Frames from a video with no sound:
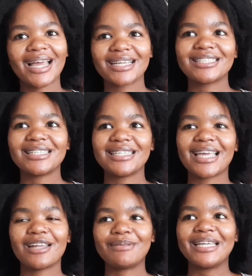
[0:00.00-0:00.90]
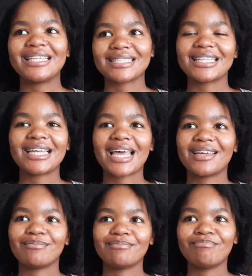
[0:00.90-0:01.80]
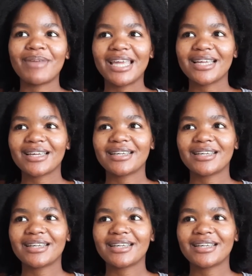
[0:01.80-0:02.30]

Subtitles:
actually can make this, and then I make